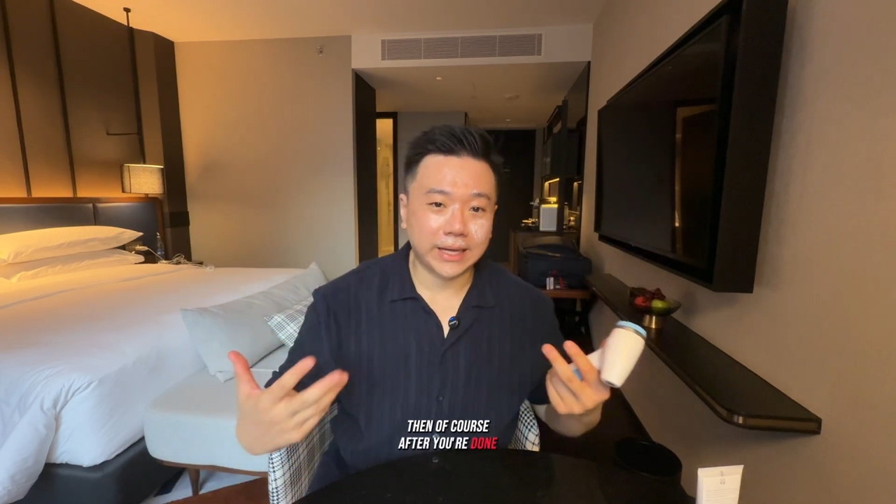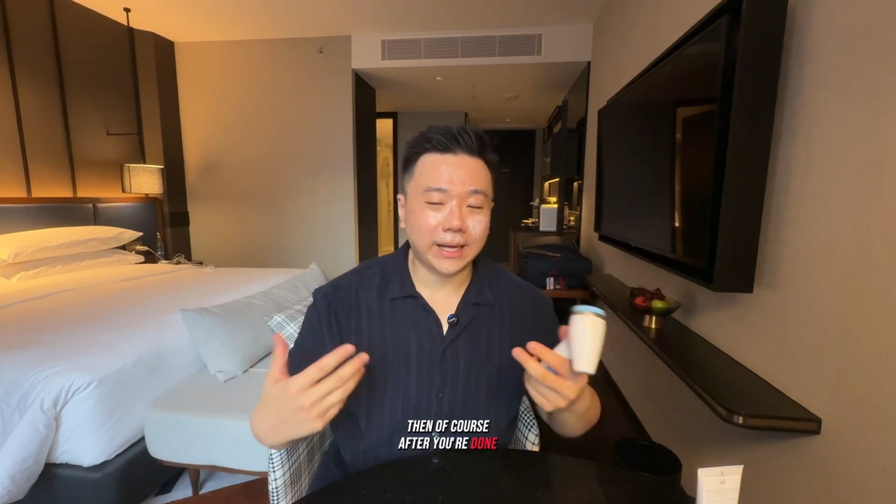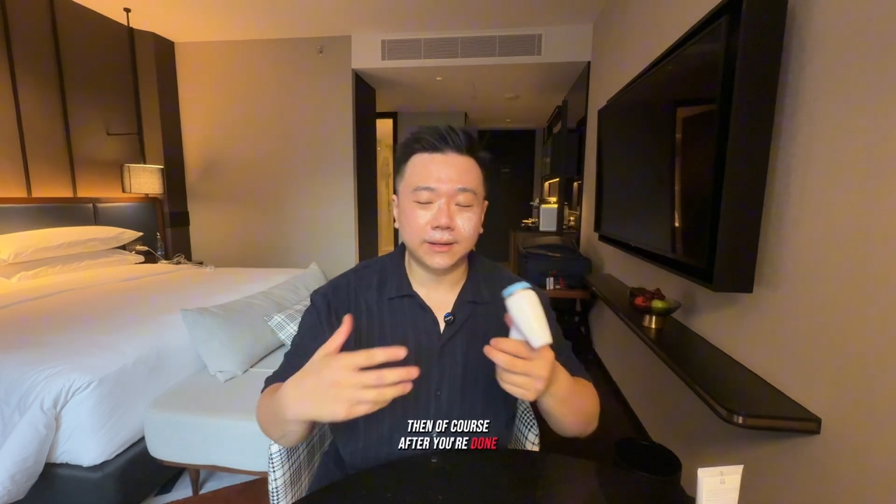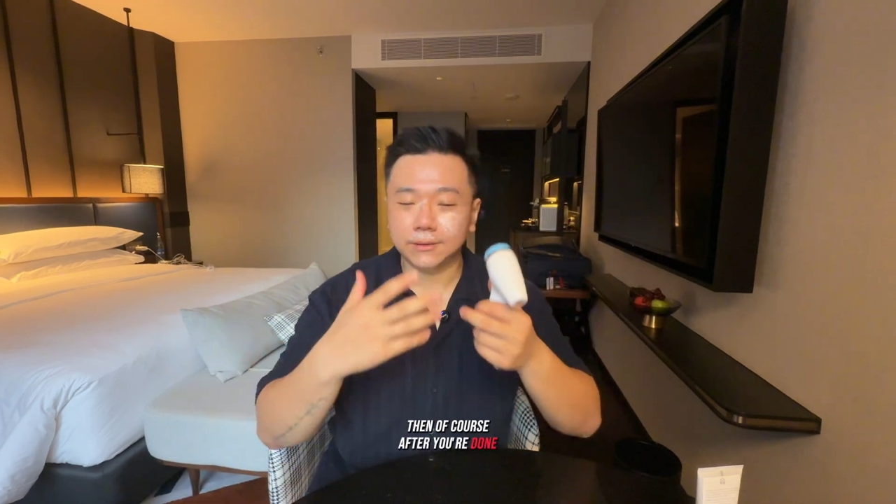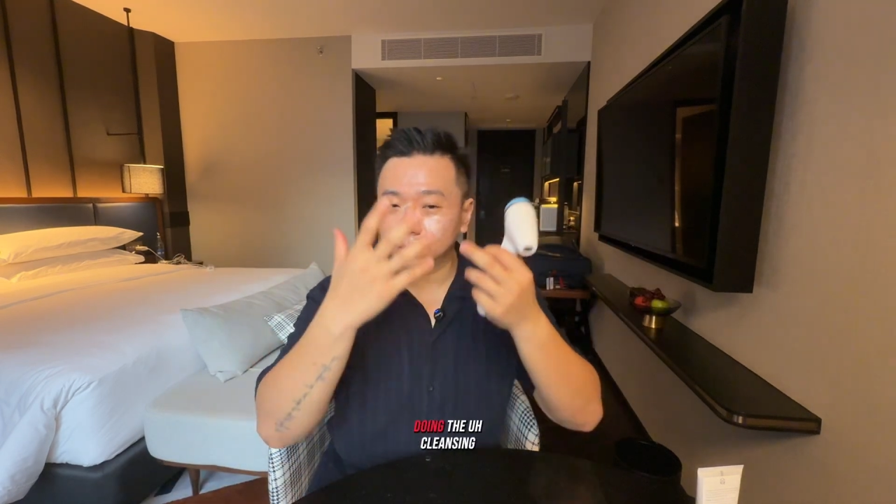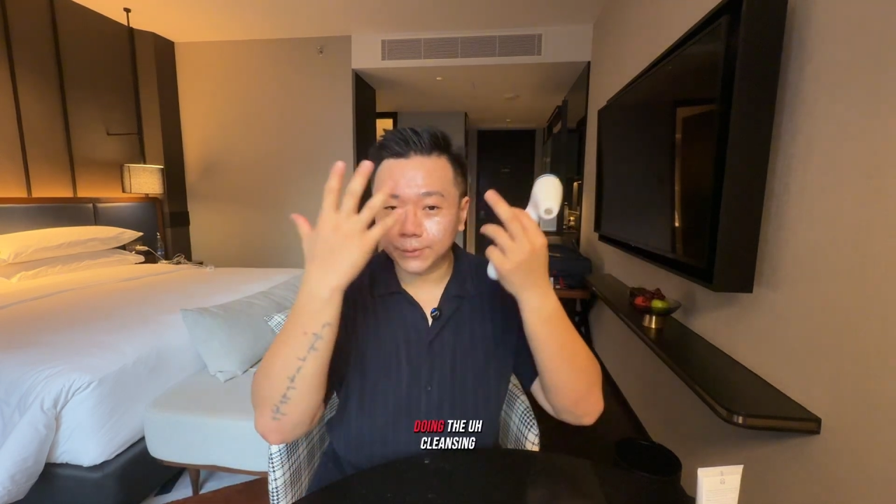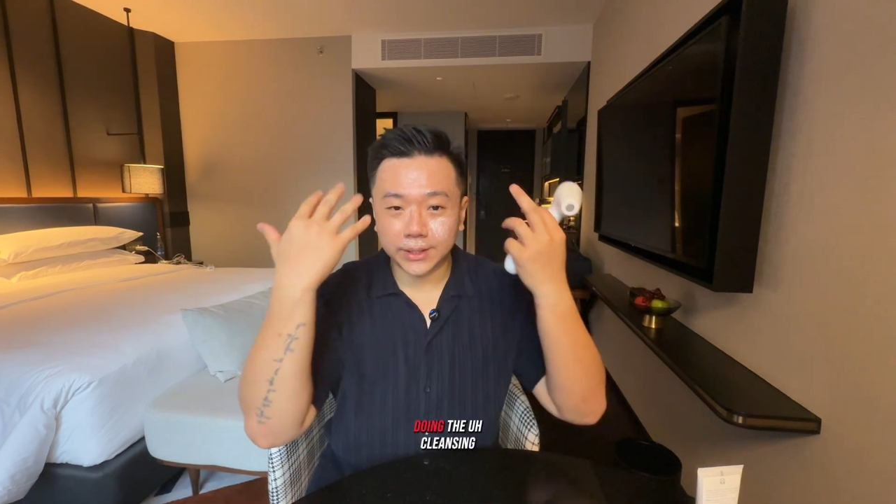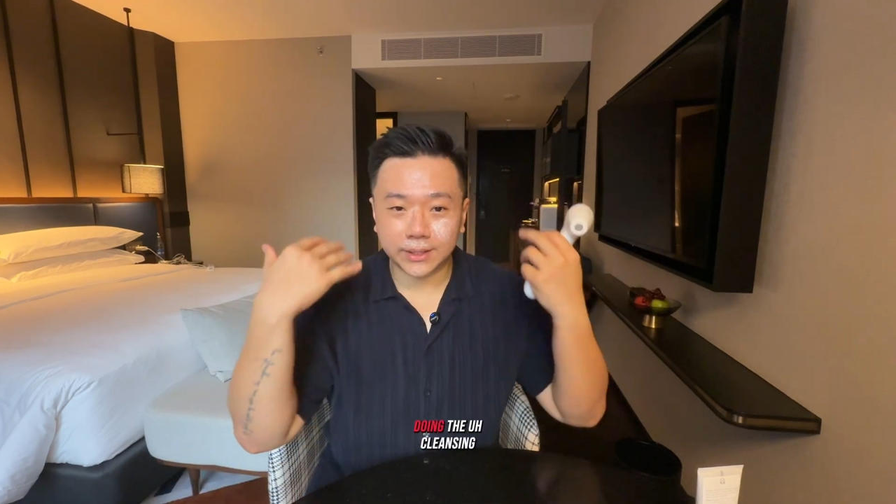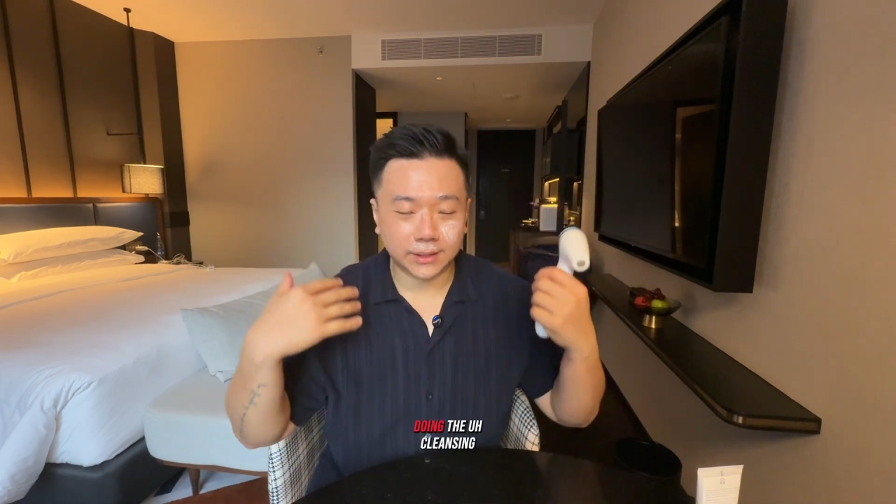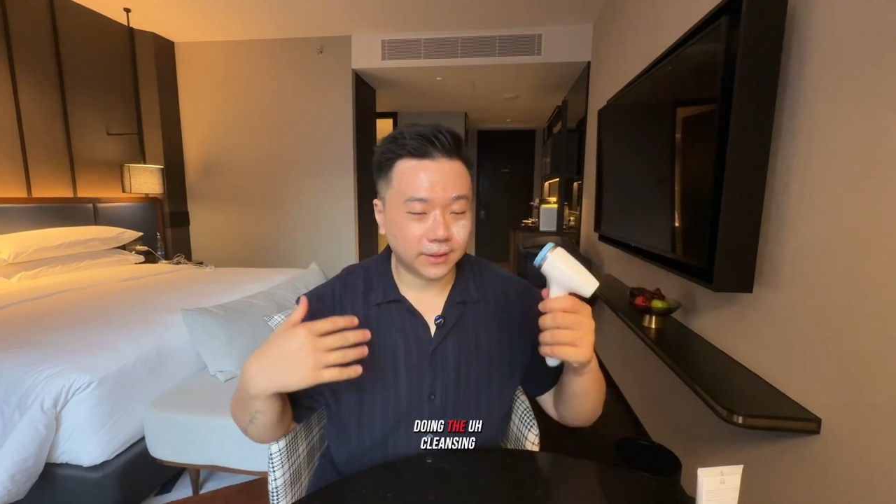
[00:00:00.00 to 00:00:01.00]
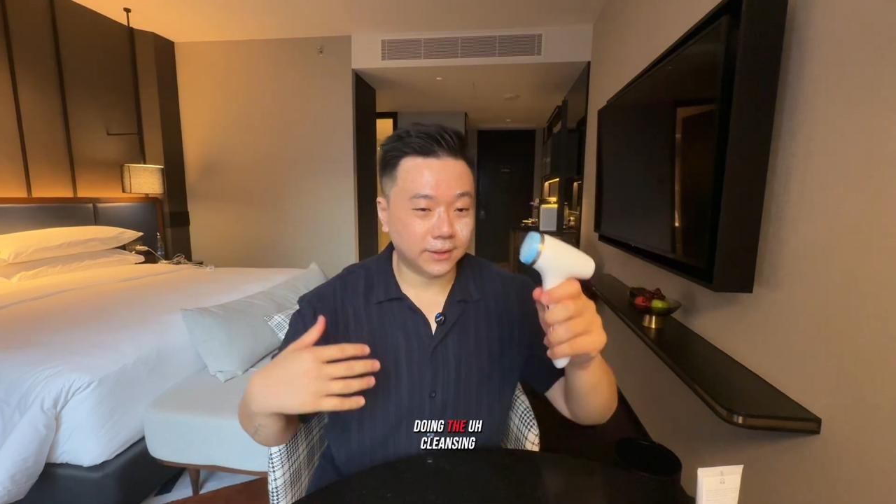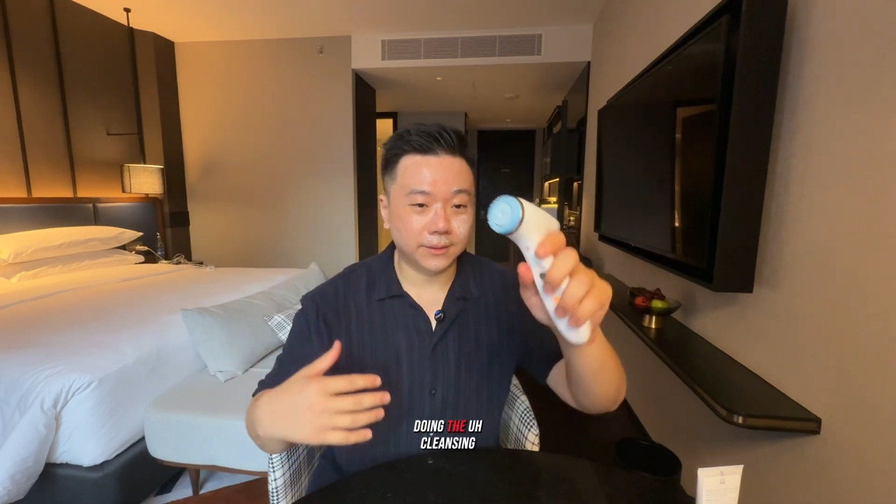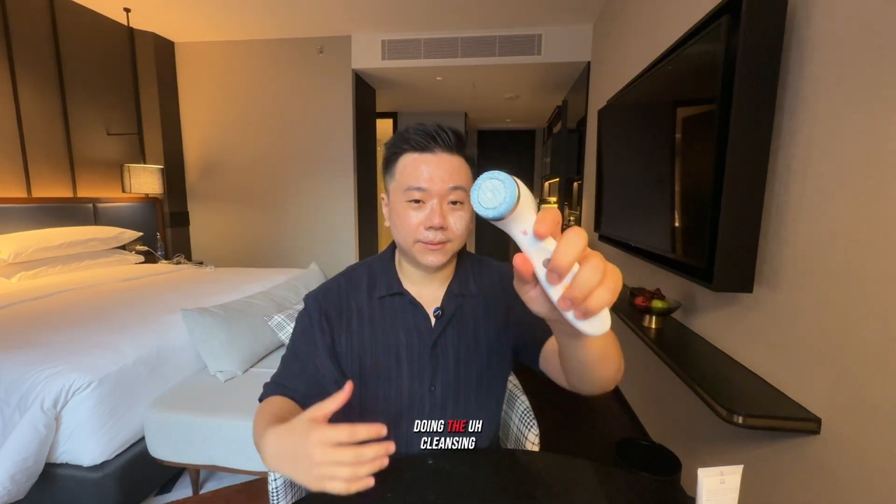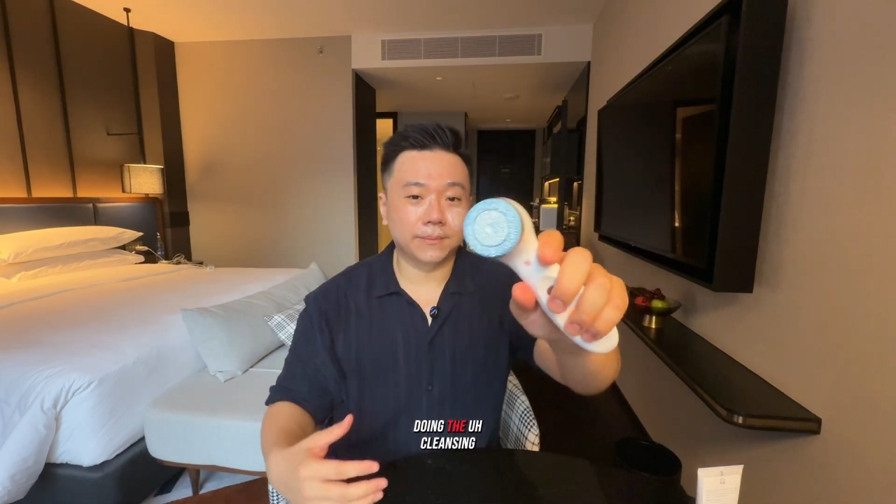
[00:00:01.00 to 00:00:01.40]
done doing the